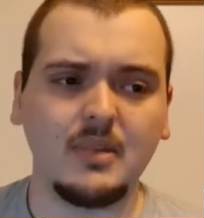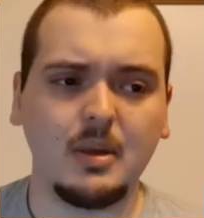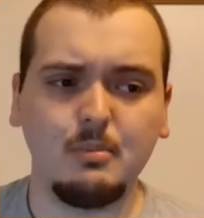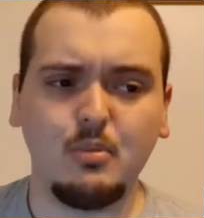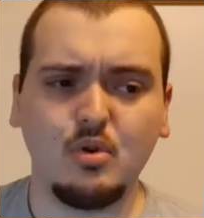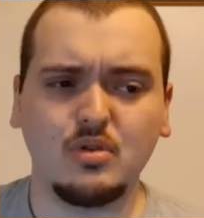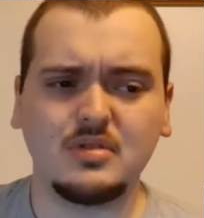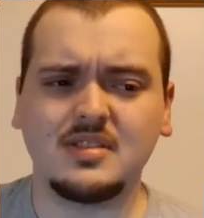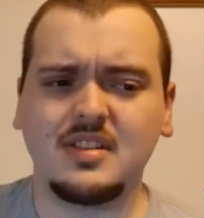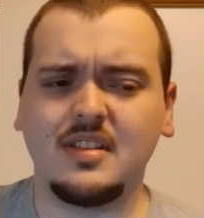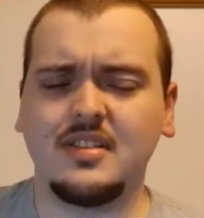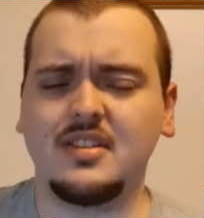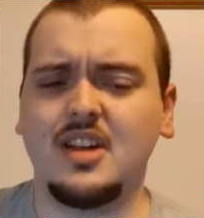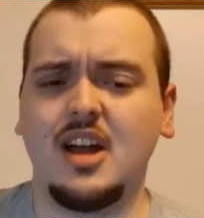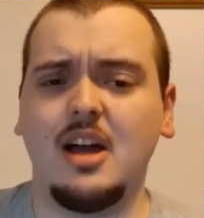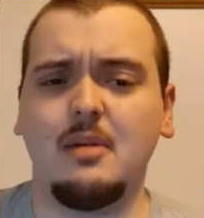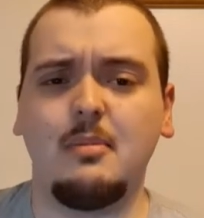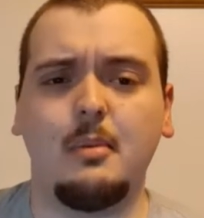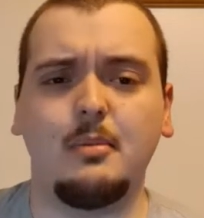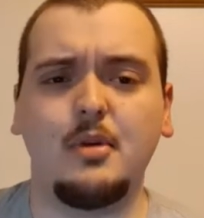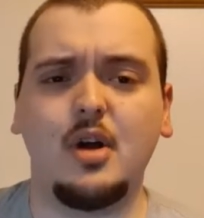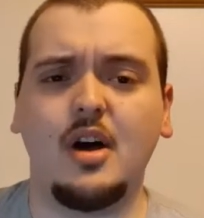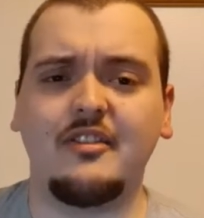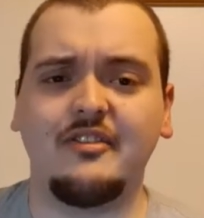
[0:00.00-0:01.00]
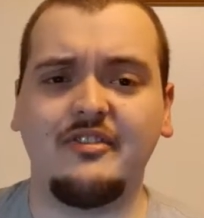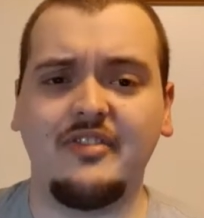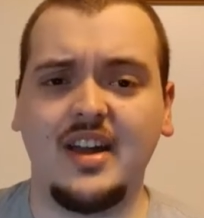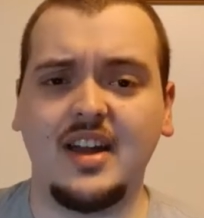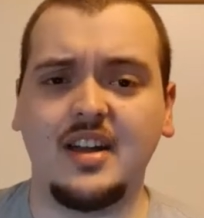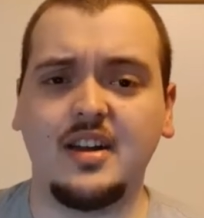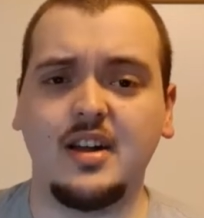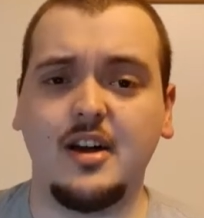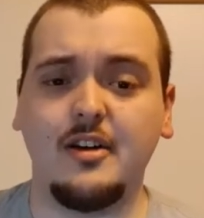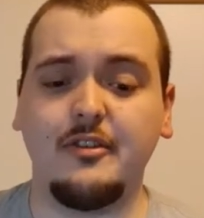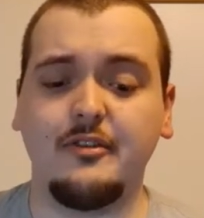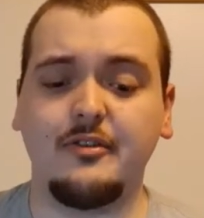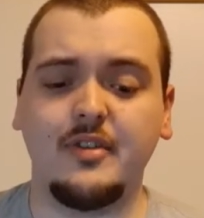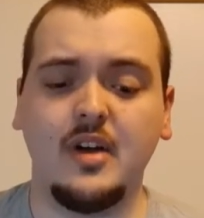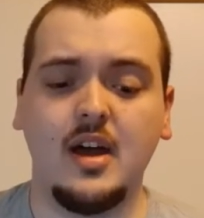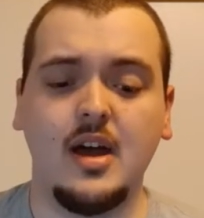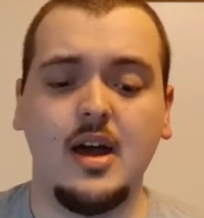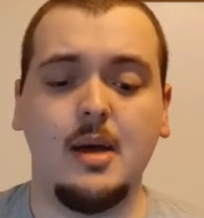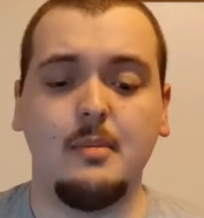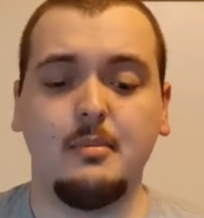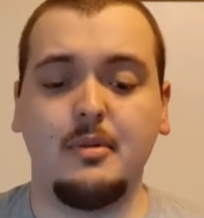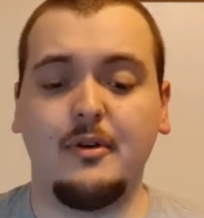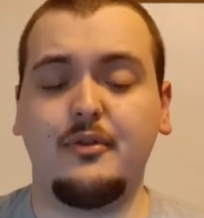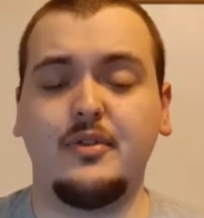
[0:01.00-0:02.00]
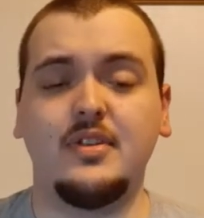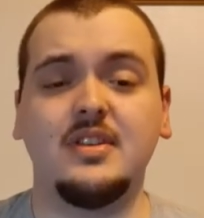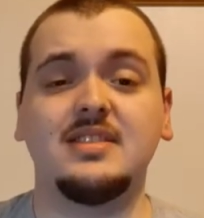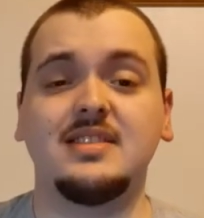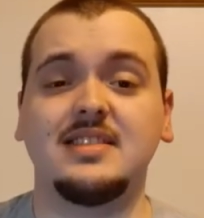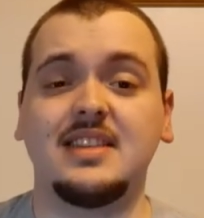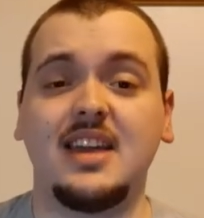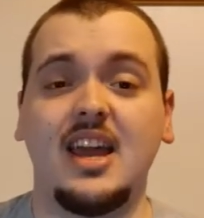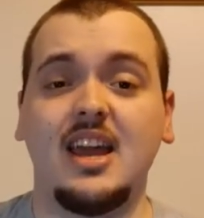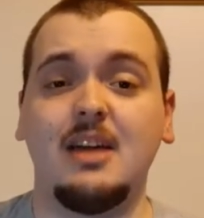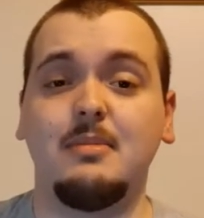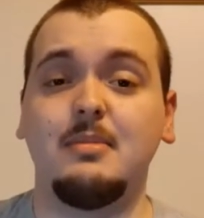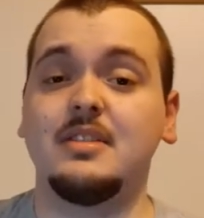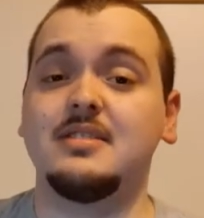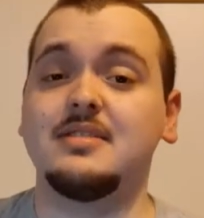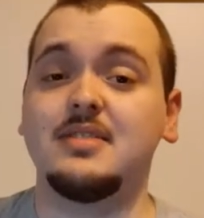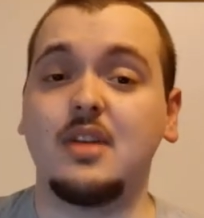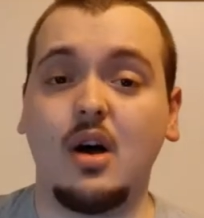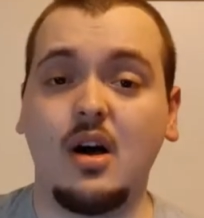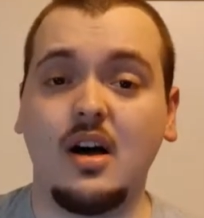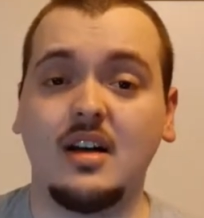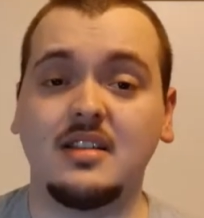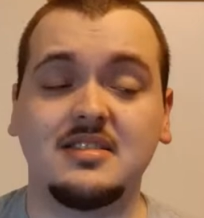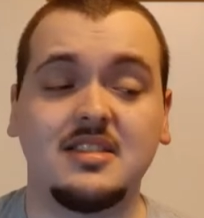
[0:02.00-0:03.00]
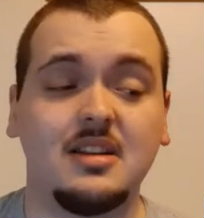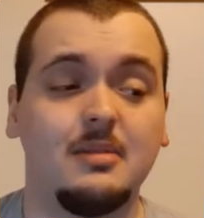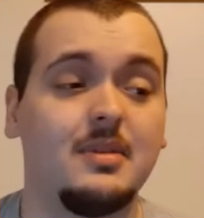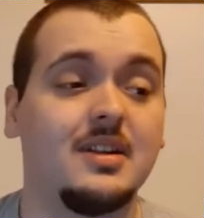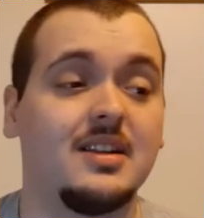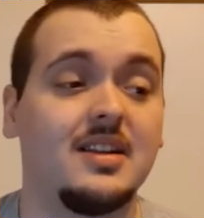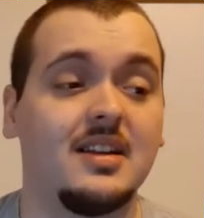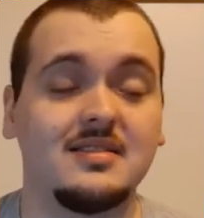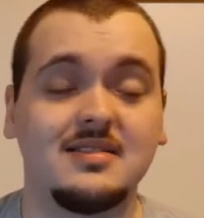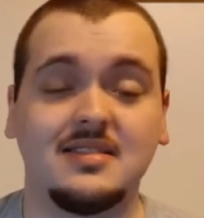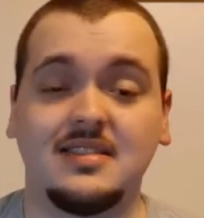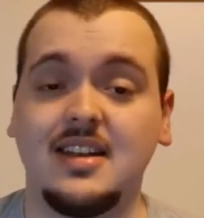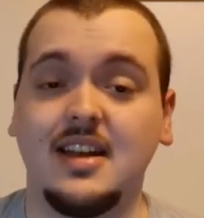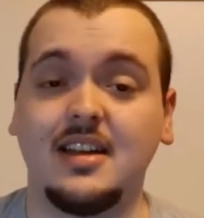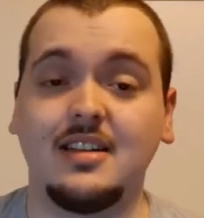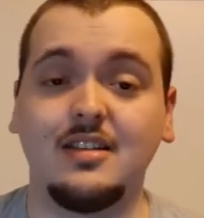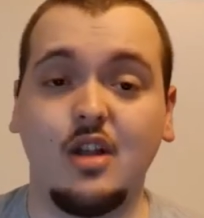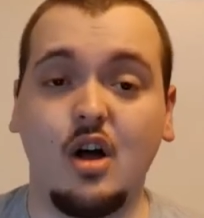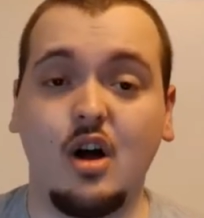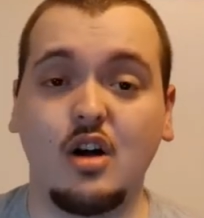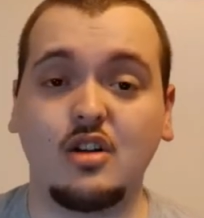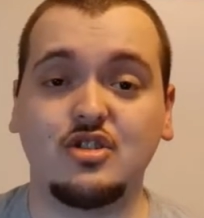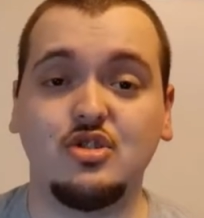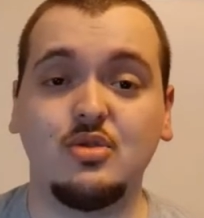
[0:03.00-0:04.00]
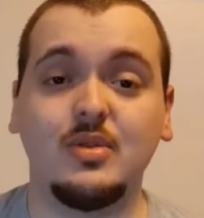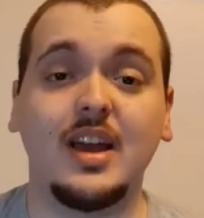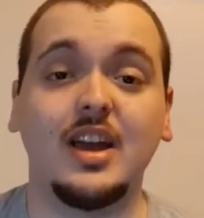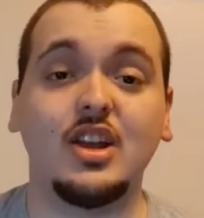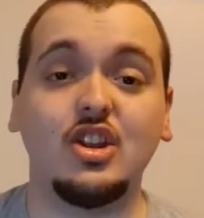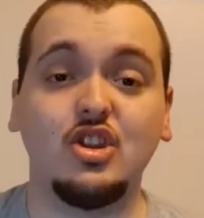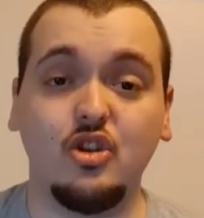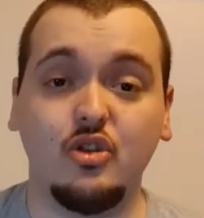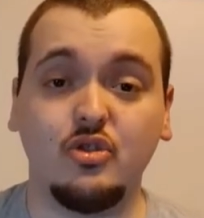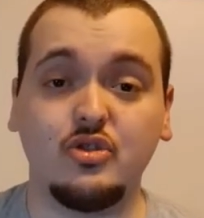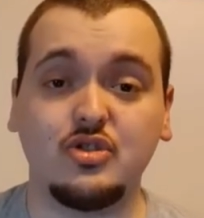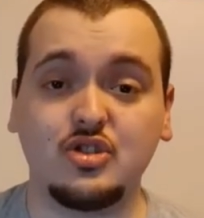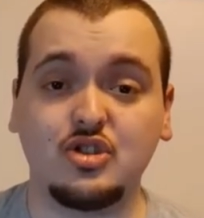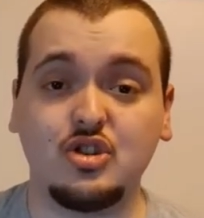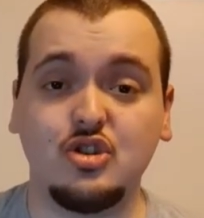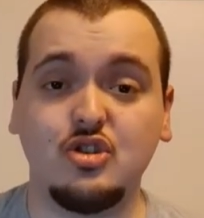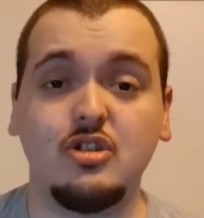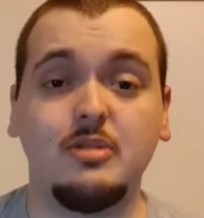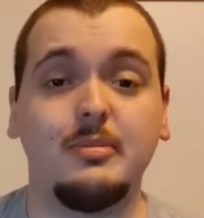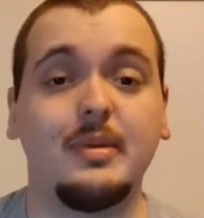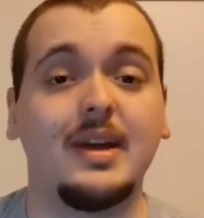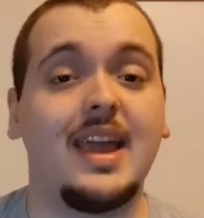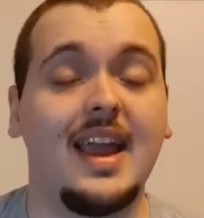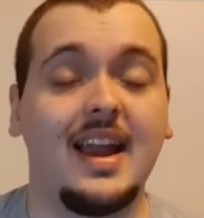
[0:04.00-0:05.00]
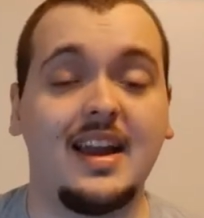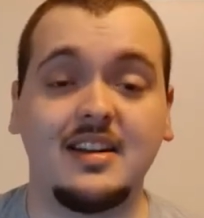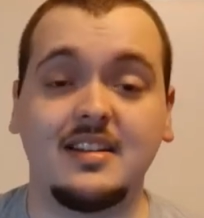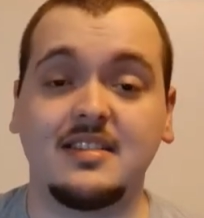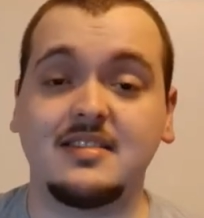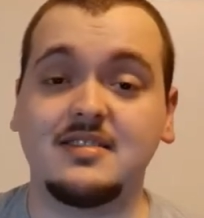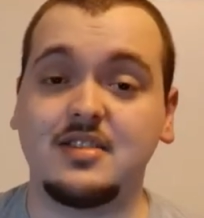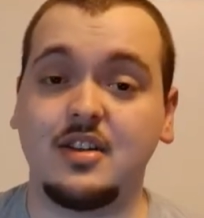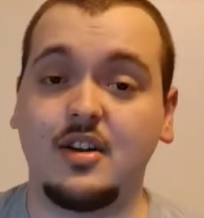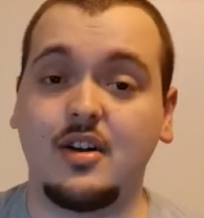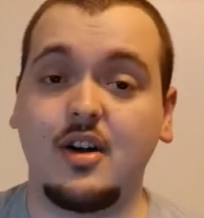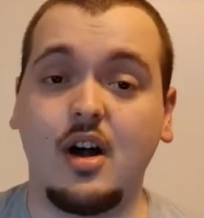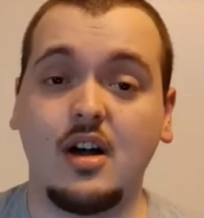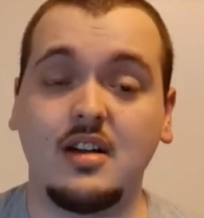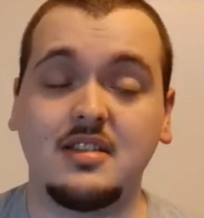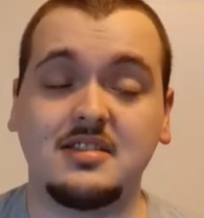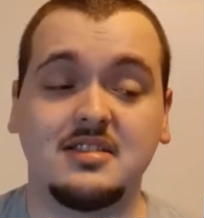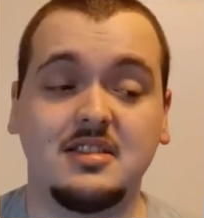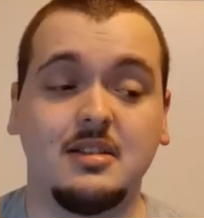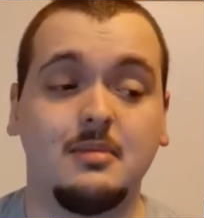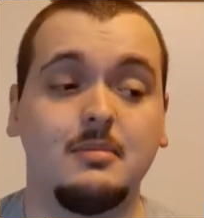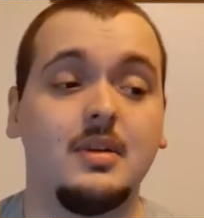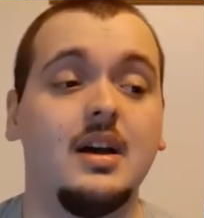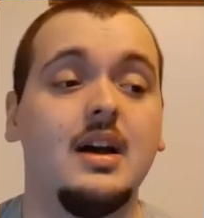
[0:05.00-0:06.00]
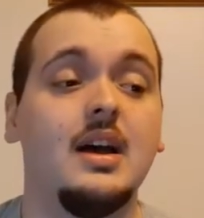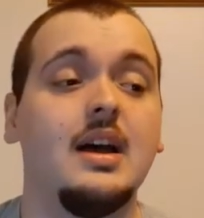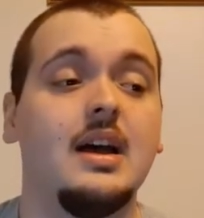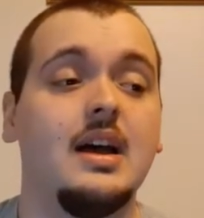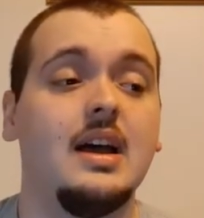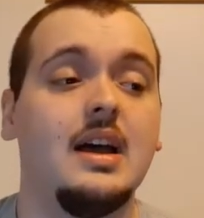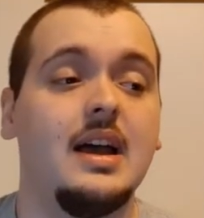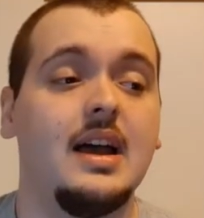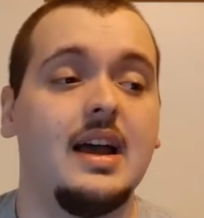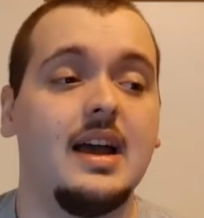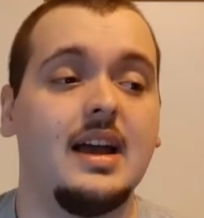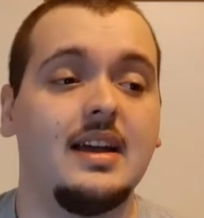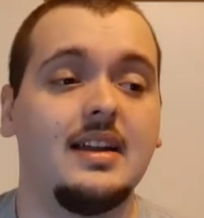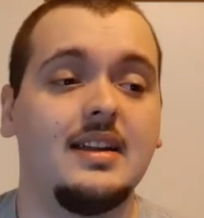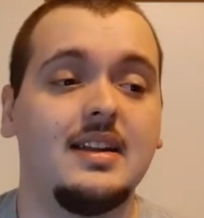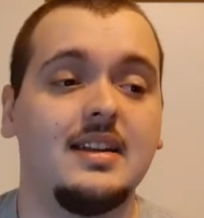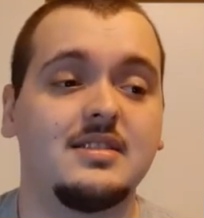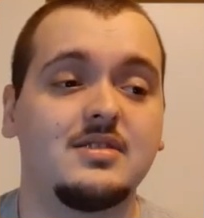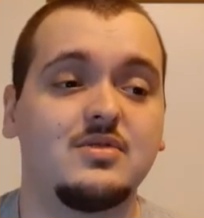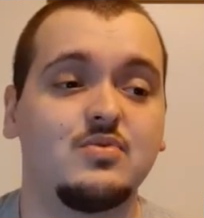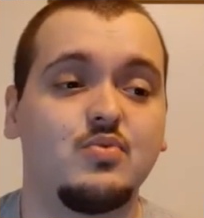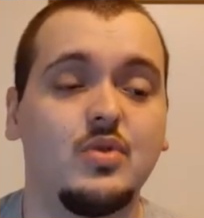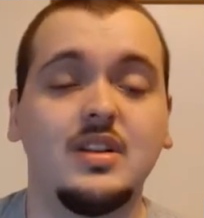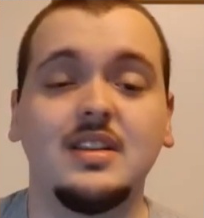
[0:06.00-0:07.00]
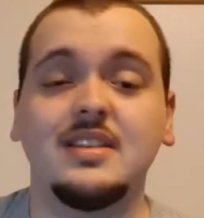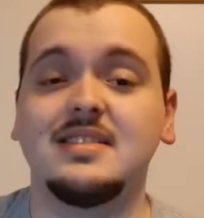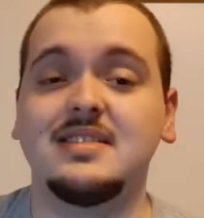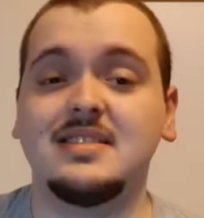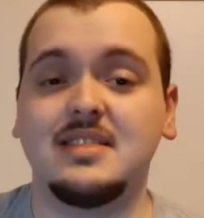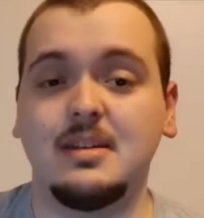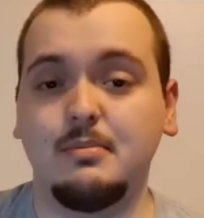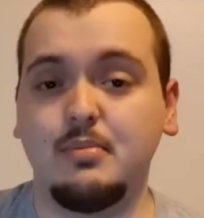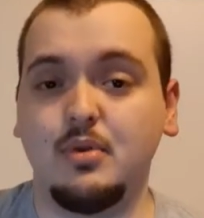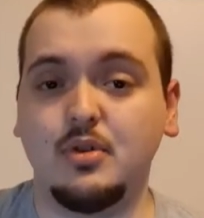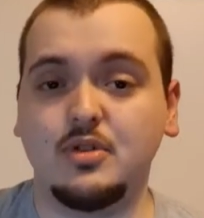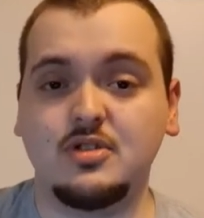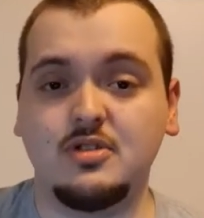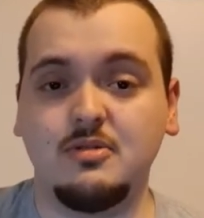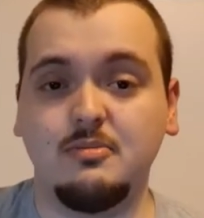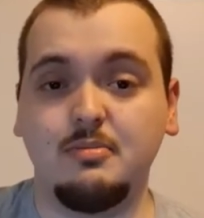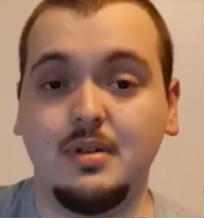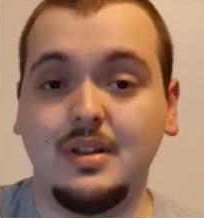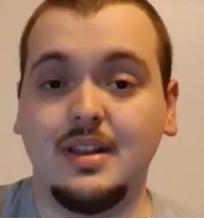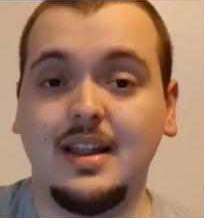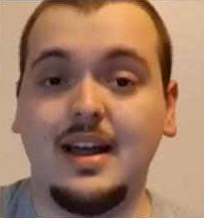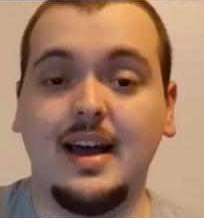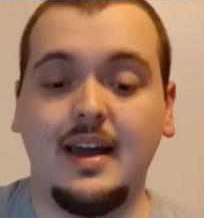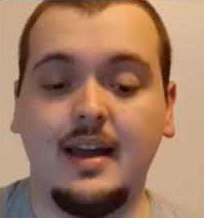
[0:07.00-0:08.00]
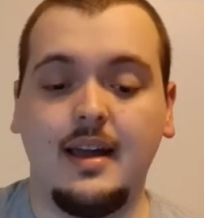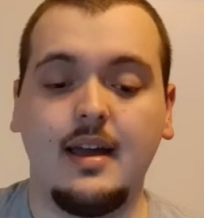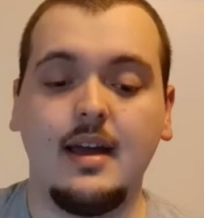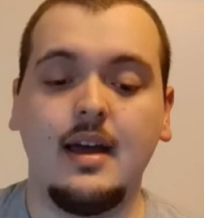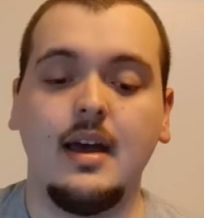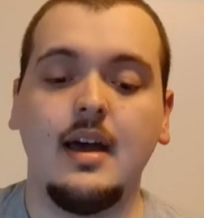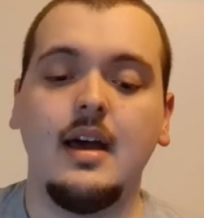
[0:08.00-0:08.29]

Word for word: most of the time I'm not a fan of. But for this game, it's awesome. It doesn't take long to get used to. The mechanics are awesome. And it's really simple to play.